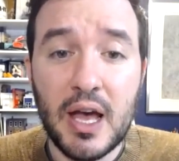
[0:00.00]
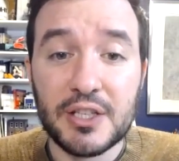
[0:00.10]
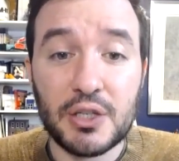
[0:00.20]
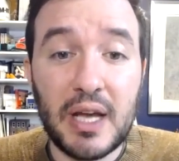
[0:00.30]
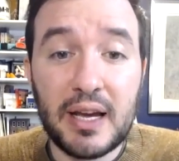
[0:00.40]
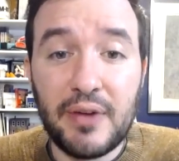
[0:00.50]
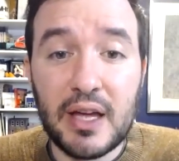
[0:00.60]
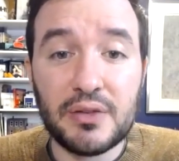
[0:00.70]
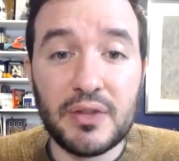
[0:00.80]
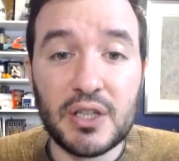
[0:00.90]
so take
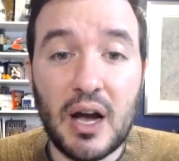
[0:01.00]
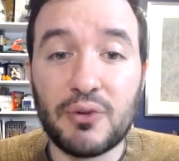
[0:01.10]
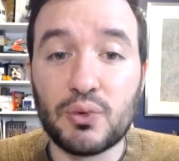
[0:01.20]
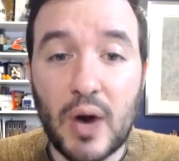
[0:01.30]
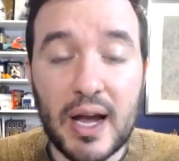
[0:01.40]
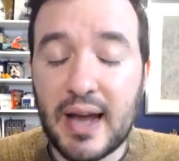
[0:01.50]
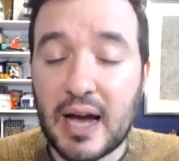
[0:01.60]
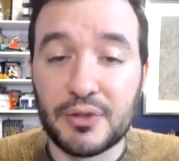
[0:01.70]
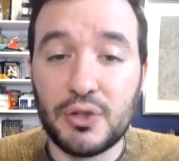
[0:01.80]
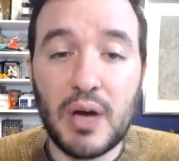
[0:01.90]
advantage of this offer right
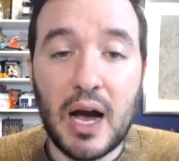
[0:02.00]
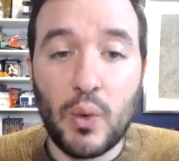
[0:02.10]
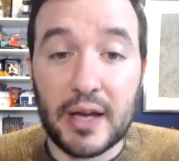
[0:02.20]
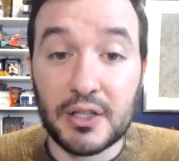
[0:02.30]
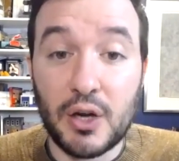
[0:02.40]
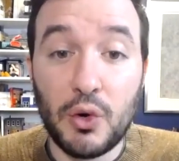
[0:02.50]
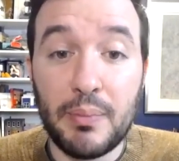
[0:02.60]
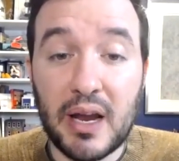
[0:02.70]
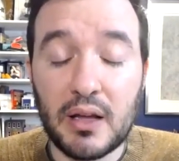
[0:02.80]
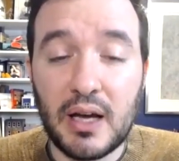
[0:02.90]
now do not wait go to
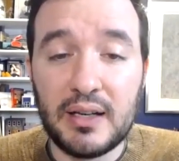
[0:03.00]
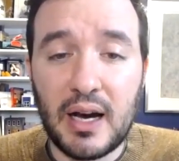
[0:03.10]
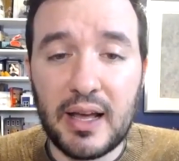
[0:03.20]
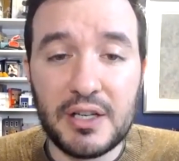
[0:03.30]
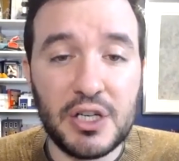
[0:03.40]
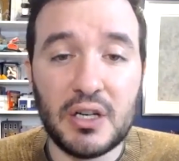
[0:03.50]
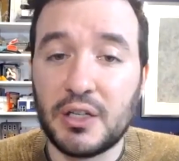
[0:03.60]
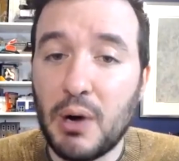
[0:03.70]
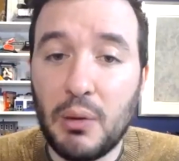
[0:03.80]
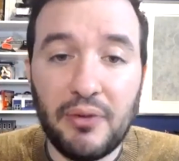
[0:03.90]
betonline.ag on
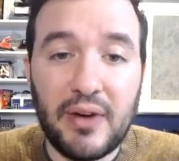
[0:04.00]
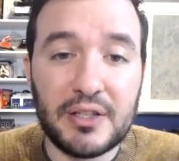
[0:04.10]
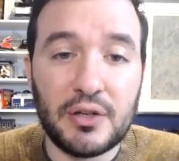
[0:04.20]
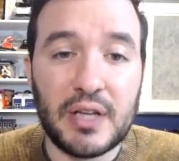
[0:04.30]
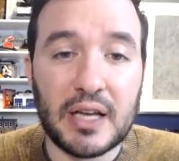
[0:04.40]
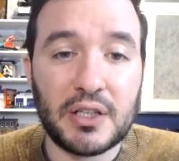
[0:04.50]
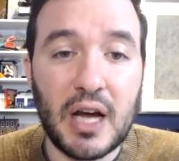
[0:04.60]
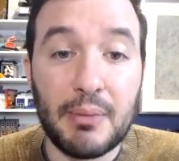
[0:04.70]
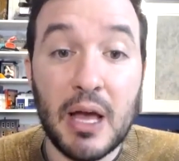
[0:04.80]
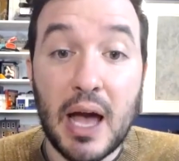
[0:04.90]
your mobile device your
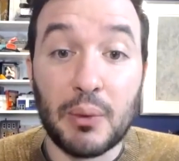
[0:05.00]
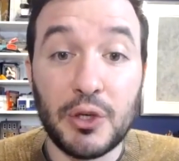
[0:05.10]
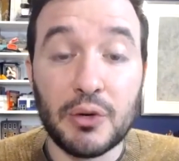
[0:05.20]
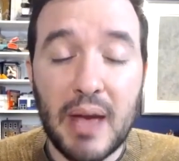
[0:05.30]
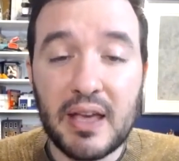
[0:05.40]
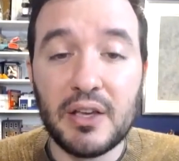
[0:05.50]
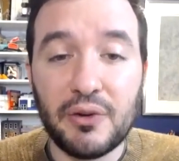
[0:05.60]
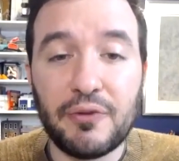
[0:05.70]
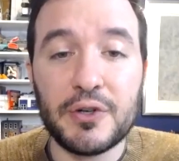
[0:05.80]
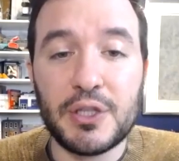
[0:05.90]
desktop and when you're making your
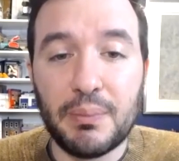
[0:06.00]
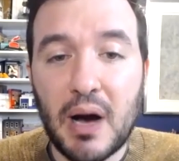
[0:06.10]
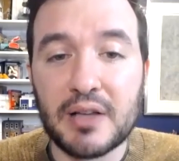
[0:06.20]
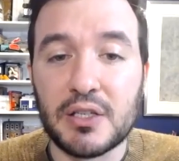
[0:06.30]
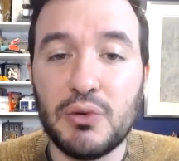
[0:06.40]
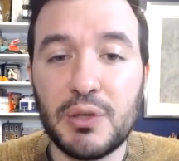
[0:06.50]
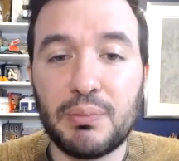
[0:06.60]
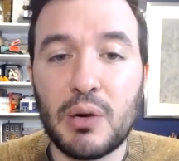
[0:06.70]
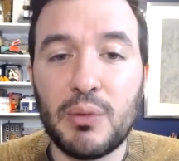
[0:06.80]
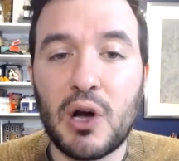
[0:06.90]
first deposit use the
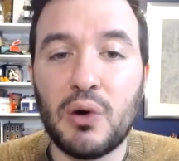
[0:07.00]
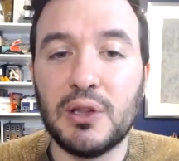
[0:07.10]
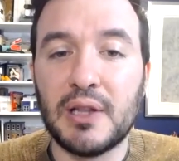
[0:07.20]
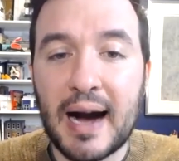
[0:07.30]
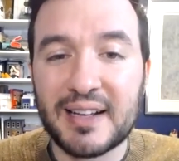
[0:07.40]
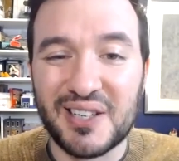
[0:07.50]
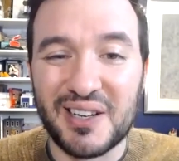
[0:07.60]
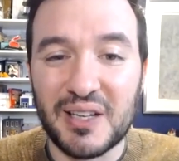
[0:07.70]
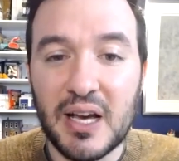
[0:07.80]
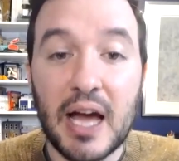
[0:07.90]
promo code locked on
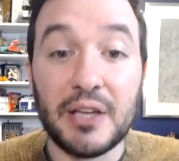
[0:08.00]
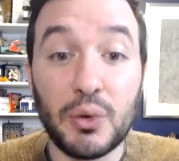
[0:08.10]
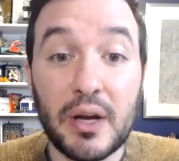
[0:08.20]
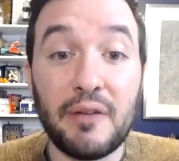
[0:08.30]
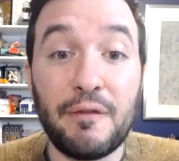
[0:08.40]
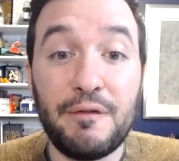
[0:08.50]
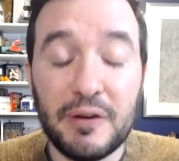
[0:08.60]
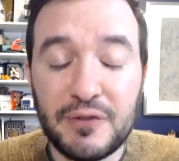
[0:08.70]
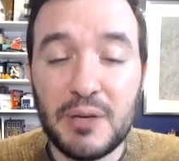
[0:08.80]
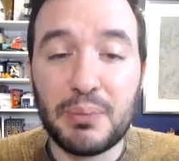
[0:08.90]
and you will get a
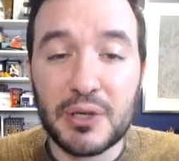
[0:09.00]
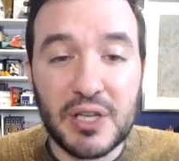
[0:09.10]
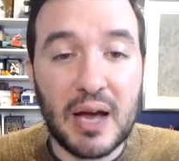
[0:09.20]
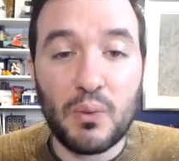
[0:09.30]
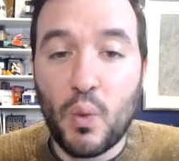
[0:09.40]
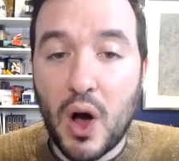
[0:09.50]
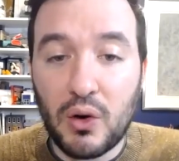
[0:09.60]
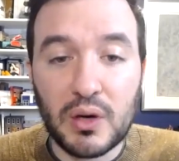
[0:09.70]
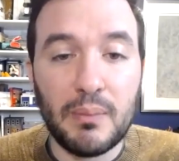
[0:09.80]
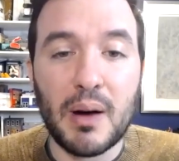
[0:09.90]
50%
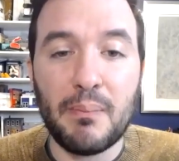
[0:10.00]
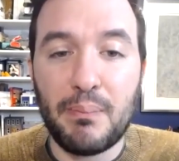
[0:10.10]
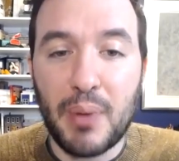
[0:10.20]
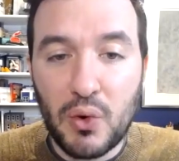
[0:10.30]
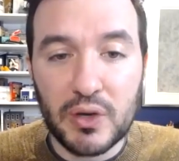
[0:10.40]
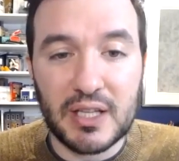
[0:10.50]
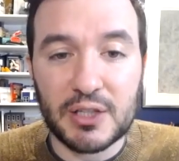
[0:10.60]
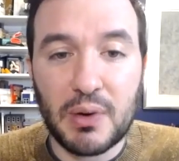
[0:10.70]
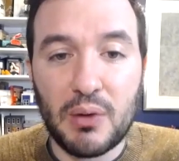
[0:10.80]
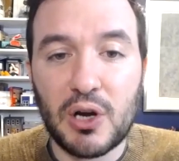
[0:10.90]
welcome bonus that's
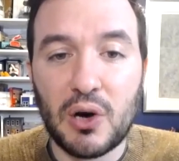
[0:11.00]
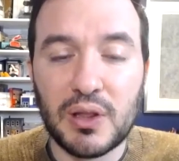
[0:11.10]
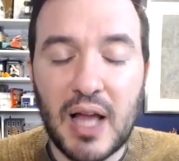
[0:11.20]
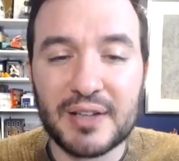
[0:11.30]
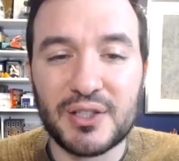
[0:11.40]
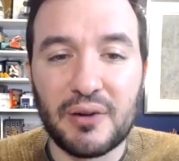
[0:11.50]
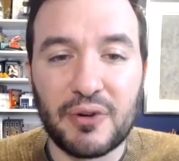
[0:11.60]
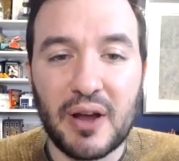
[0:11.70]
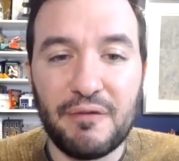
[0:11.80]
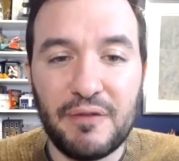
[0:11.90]
promo code locked on
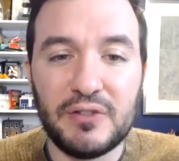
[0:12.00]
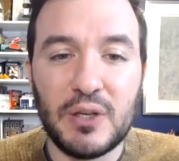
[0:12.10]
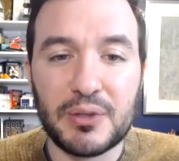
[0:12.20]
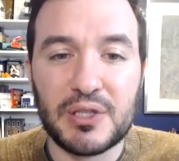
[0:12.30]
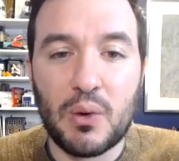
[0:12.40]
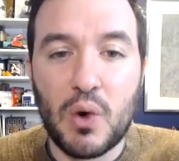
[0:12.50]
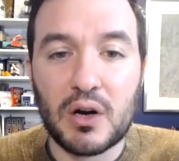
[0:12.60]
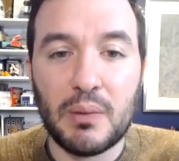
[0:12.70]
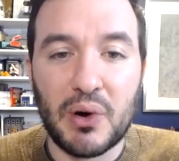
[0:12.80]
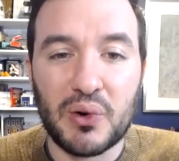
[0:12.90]
for a 50%
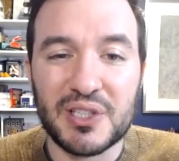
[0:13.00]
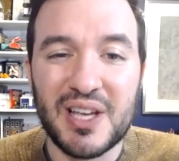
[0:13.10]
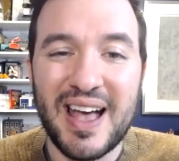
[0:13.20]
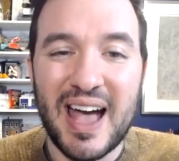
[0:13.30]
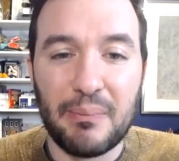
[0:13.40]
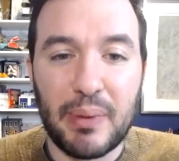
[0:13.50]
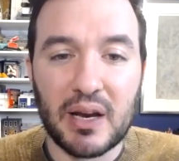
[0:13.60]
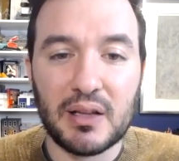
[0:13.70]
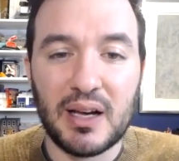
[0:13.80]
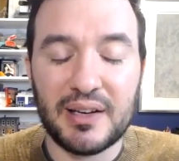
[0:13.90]
welcome bonus at
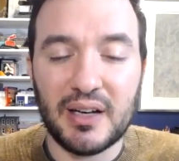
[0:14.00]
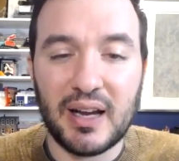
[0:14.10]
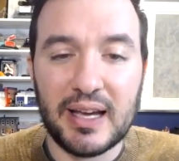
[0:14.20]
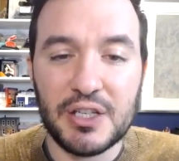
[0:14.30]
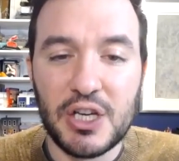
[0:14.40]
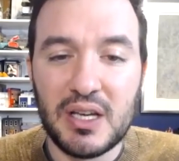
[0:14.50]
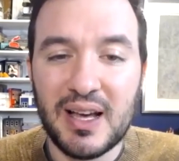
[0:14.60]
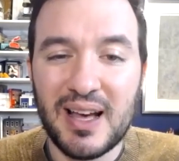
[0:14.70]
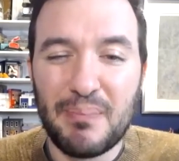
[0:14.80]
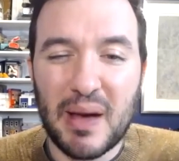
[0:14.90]
betonline.ag.
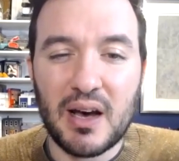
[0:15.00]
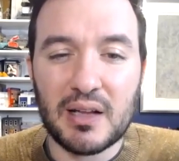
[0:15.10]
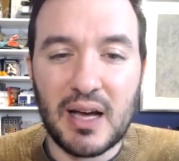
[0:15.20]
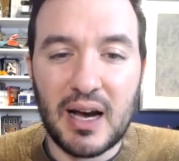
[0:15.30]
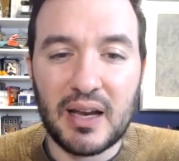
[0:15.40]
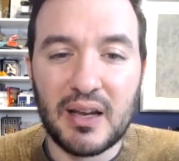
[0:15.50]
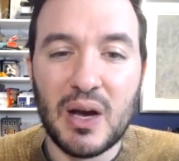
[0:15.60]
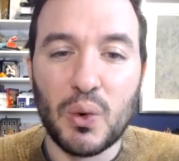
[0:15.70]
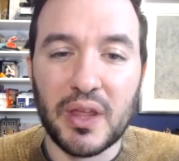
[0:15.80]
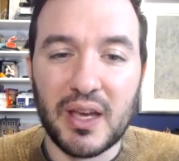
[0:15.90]
BetOnline
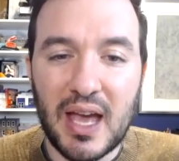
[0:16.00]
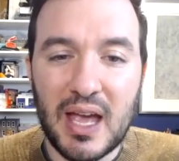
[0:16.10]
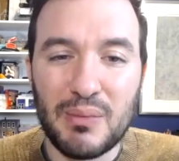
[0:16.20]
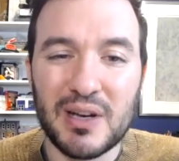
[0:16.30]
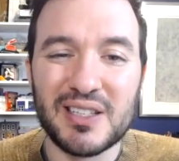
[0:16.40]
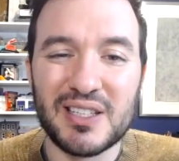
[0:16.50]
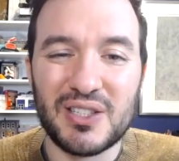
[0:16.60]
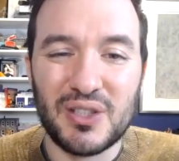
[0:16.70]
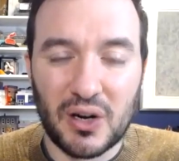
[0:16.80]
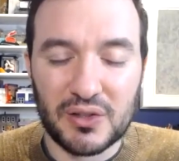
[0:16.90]
where the game
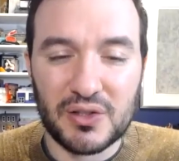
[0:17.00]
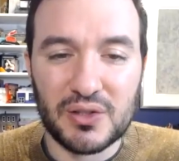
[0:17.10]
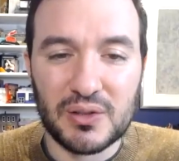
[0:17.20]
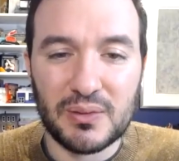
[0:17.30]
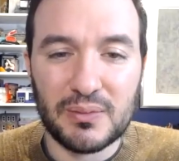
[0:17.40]
starts.